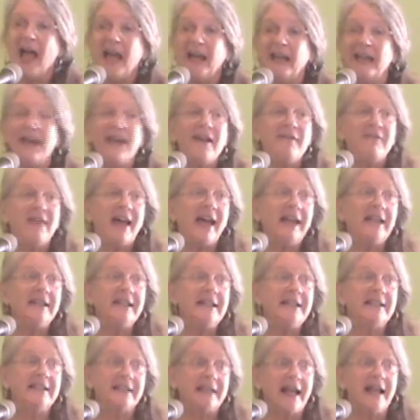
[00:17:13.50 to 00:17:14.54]
I have
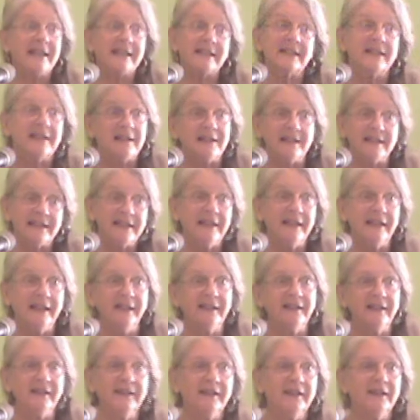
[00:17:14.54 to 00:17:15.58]
had these lessons
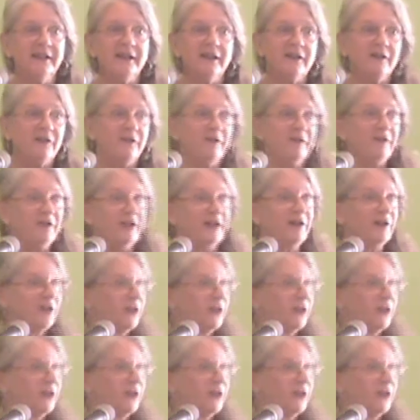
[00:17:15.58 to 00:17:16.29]
in the